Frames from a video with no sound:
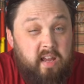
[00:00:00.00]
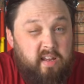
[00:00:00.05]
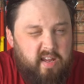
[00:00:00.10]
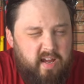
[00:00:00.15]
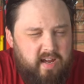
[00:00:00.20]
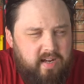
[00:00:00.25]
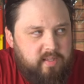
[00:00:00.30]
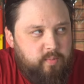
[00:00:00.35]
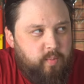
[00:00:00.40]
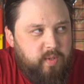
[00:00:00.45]

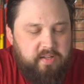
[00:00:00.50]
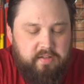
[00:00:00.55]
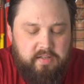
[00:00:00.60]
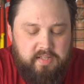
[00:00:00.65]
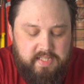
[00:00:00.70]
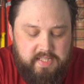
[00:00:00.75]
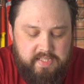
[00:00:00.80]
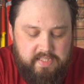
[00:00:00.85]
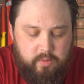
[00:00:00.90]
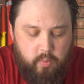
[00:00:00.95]
Yeah, it's one of
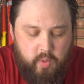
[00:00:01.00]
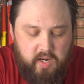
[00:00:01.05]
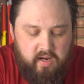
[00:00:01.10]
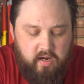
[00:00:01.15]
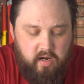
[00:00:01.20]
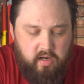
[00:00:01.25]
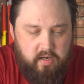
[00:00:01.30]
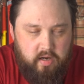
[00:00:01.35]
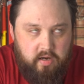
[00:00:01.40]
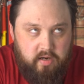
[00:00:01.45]
those things where
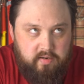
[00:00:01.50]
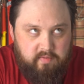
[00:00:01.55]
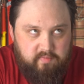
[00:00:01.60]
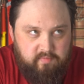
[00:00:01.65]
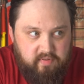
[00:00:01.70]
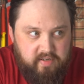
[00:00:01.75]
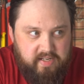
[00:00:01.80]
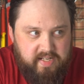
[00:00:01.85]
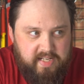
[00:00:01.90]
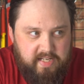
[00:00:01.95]
I can't
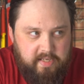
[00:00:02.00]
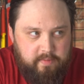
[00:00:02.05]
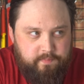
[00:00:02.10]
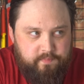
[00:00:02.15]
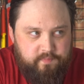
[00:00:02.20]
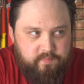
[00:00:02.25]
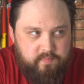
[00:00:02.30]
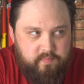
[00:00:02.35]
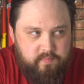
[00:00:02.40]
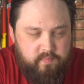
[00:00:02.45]
really
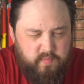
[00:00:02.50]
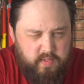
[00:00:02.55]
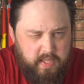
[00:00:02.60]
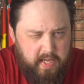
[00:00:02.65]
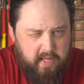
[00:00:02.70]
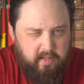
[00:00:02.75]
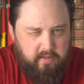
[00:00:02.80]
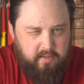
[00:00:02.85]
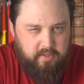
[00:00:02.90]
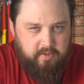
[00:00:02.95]

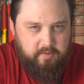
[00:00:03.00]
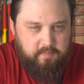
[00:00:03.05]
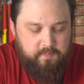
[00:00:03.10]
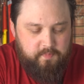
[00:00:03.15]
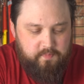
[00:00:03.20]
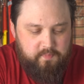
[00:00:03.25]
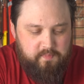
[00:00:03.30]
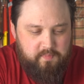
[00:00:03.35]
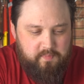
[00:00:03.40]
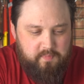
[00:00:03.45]
tell you
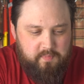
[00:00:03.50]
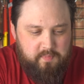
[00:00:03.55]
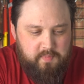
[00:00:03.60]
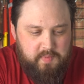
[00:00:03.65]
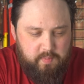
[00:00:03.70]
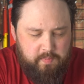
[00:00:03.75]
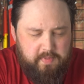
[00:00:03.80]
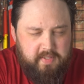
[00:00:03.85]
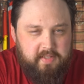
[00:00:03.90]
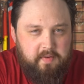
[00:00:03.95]

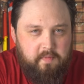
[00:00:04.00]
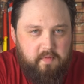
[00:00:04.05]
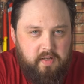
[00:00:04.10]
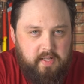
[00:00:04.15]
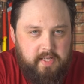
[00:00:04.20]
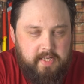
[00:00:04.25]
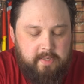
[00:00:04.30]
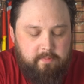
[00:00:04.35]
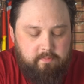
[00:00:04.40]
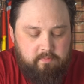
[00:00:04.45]

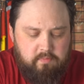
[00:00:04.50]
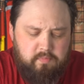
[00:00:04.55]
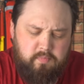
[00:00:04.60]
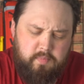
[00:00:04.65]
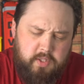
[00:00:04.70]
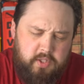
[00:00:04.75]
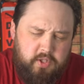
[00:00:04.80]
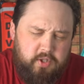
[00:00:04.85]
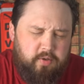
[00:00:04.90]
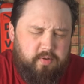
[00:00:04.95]
specifically,
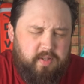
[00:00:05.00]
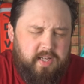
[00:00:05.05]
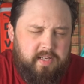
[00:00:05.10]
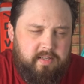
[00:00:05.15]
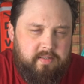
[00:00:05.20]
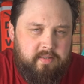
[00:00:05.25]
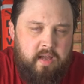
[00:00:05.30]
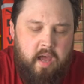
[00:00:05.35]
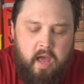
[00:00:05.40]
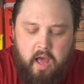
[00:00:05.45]
do
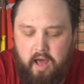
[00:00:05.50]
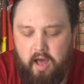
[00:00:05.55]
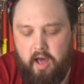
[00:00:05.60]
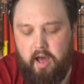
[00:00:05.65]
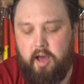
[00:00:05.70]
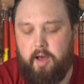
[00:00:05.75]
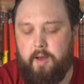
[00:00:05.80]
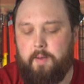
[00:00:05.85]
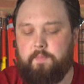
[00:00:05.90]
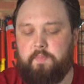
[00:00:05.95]
this.
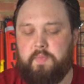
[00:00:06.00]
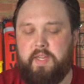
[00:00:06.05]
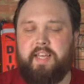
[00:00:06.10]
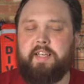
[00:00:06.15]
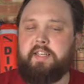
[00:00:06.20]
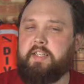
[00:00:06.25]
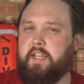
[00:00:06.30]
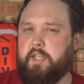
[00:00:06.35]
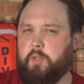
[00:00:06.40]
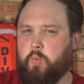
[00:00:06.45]

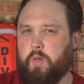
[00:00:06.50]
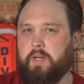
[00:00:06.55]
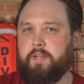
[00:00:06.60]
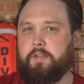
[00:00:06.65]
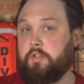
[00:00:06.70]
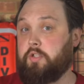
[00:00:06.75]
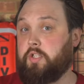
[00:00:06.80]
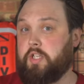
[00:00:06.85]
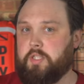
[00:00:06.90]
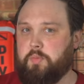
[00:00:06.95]
It is one of
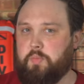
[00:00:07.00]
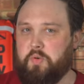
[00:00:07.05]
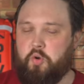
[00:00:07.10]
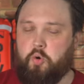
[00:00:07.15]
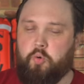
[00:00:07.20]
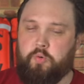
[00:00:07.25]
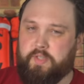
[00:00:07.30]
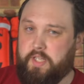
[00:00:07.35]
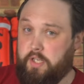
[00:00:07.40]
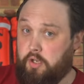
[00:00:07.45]
those judgment
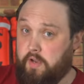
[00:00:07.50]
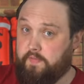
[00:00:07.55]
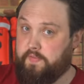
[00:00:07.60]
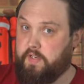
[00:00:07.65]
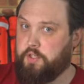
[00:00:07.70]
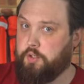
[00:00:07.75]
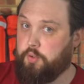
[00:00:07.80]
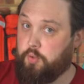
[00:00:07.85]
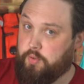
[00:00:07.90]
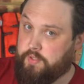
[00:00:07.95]
calls that you have
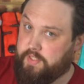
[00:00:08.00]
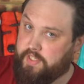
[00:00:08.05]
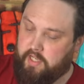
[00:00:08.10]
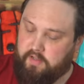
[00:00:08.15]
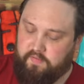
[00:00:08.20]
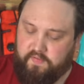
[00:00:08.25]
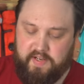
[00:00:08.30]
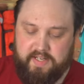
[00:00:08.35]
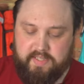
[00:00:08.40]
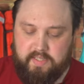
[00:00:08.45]
to do
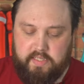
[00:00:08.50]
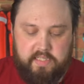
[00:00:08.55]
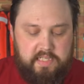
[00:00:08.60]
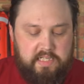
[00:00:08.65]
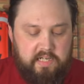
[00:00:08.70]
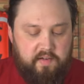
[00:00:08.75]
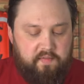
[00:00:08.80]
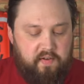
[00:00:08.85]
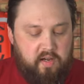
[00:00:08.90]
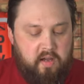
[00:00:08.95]
yourself as a
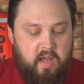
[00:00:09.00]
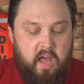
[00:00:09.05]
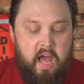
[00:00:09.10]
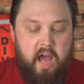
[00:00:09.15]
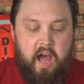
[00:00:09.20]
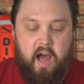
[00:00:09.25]
diver.